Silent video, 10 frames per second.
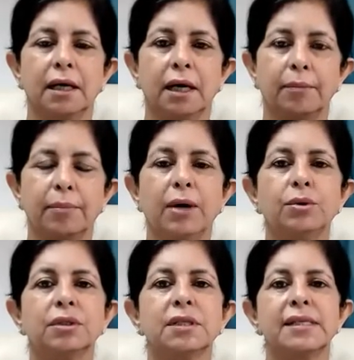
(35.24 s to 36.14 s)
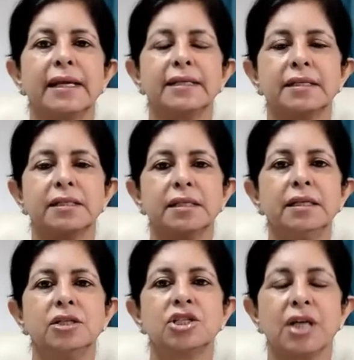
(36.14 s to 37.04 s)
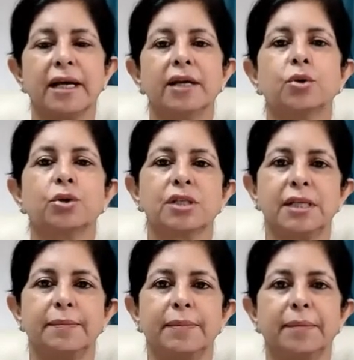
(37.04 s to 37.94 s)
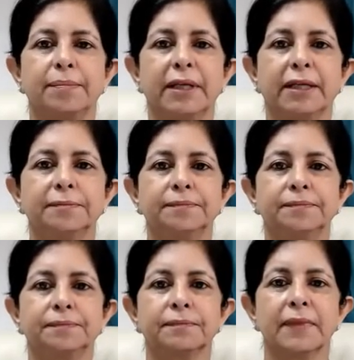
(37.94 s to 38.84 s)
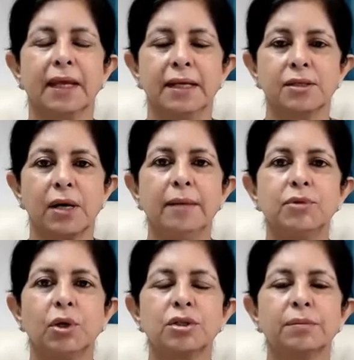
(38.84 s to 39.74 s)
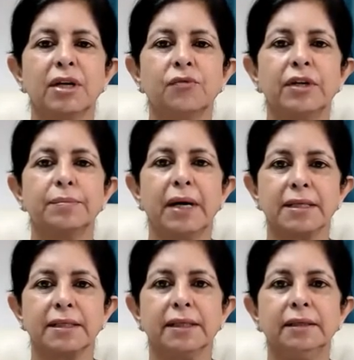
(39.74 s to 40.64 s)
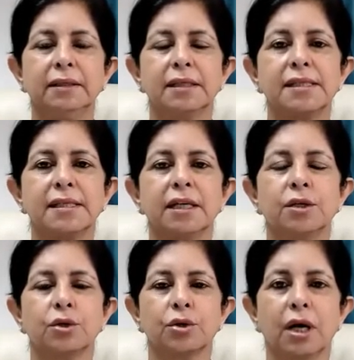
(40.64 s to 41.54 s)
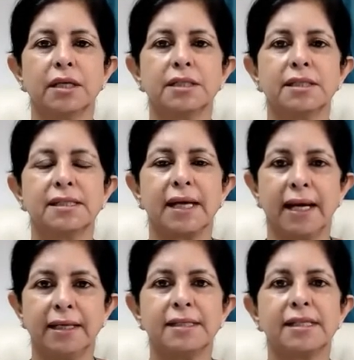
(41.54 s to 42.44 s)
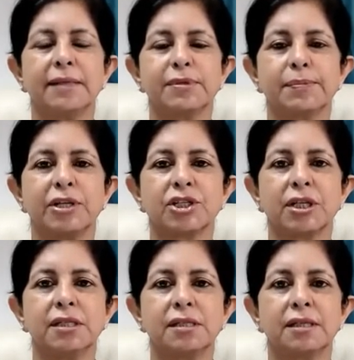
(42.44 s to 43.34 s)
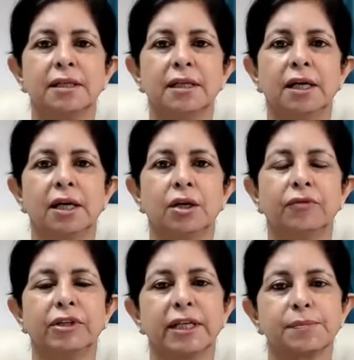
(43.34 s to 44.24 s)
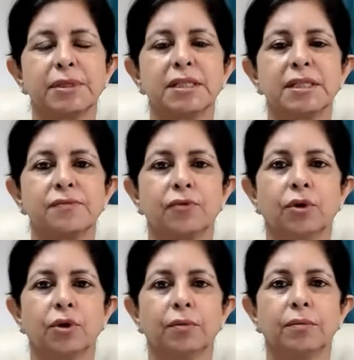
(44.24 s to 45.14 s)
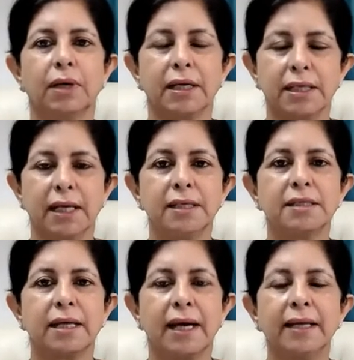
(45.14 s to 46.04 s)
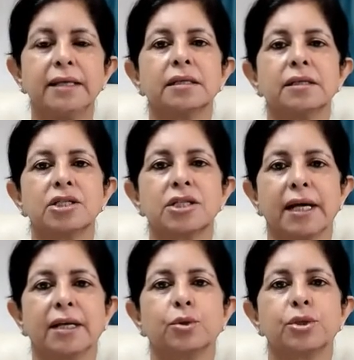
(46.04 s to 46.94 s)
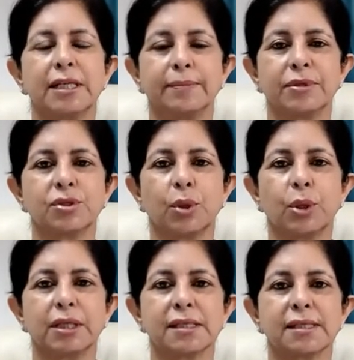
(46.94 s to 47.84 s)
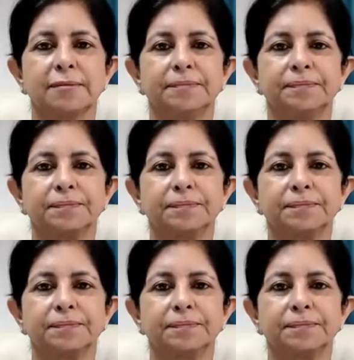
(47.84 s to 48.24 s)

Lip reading: about this entity, childhood sleep apnea. So I'm Dr. Manveer Bhatia, a senior neurologist and a sleep specialist with expertise for adult and childhood sleep disorders.